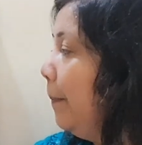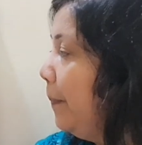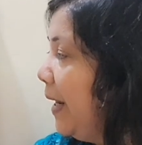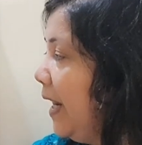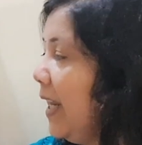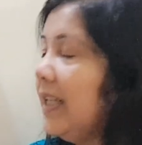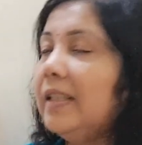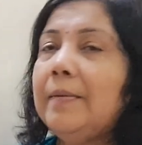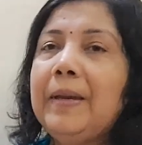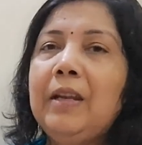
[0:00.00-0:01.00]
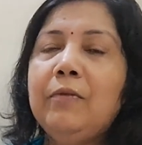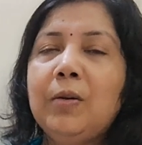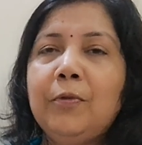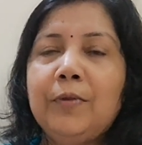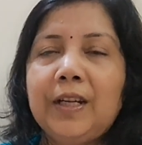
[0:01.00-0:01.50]
be is the main
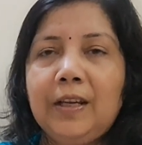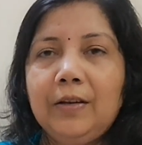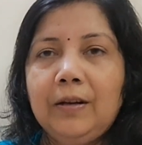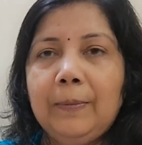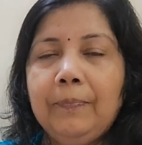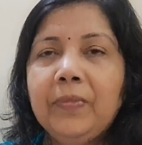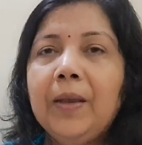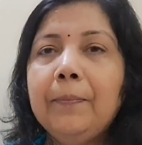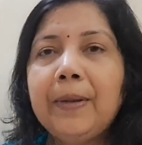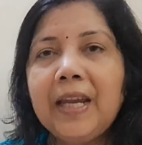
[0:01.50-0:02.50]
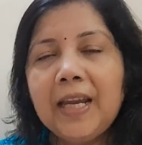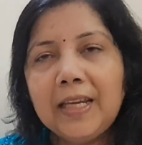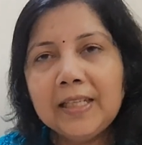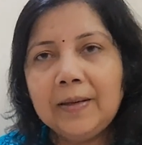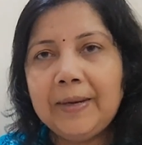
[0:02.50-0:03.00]
verb over here, be
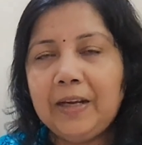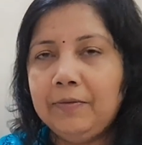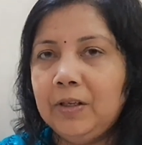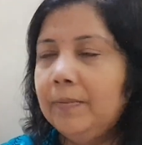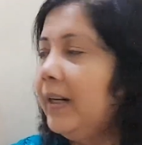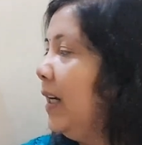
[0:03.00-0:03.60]
is the main verb.